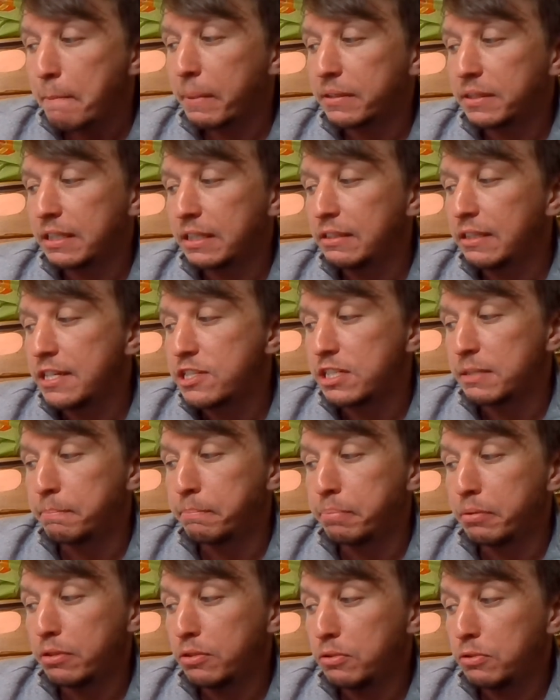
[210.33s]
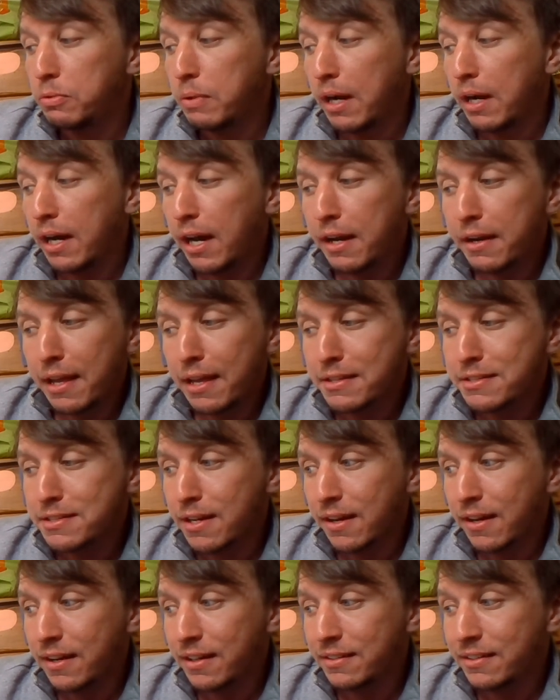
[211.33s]
but the list blew on
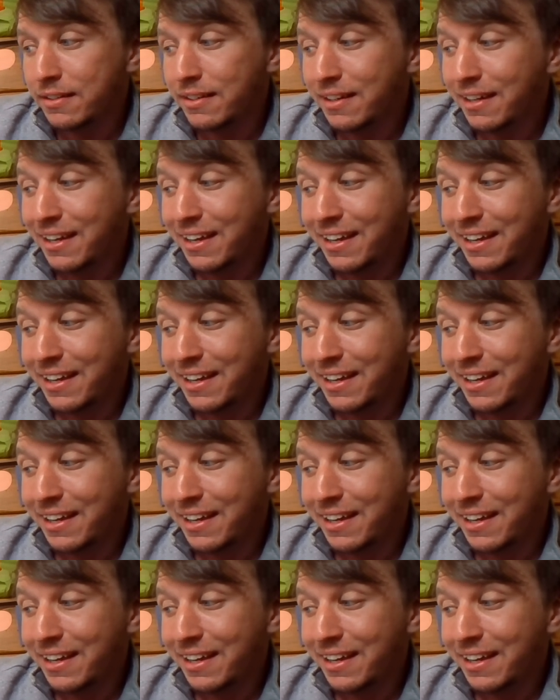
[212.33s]
and on.